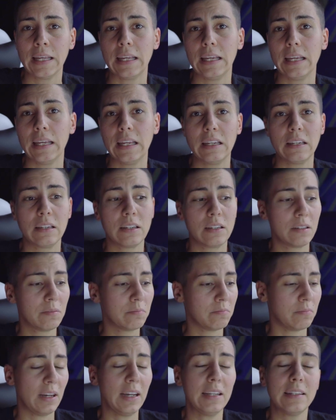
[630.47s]
And uh,
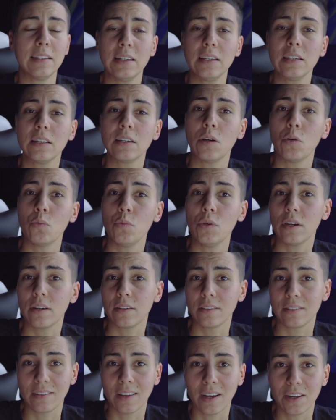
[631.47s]
I think we
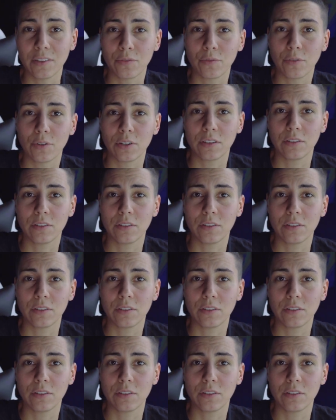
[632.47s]
are done for